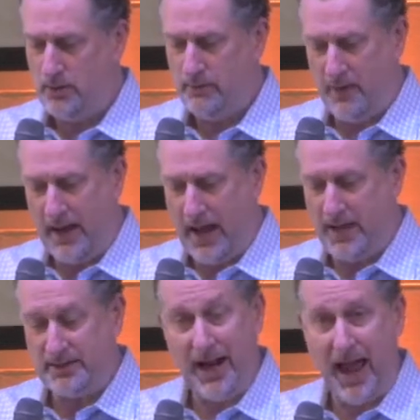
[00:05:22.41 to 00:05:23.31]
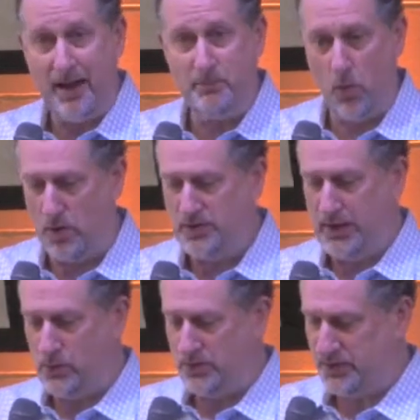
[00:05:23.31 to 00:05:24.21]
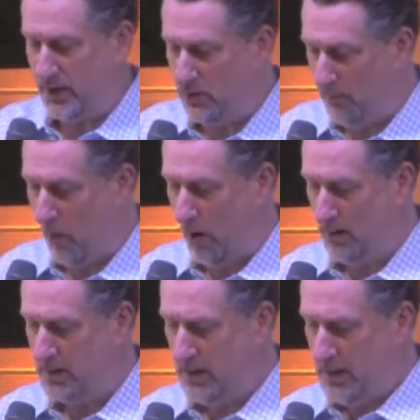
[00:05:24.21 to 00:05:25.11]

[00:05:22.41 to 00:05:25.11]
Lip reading: finance, and ad boards into a single board.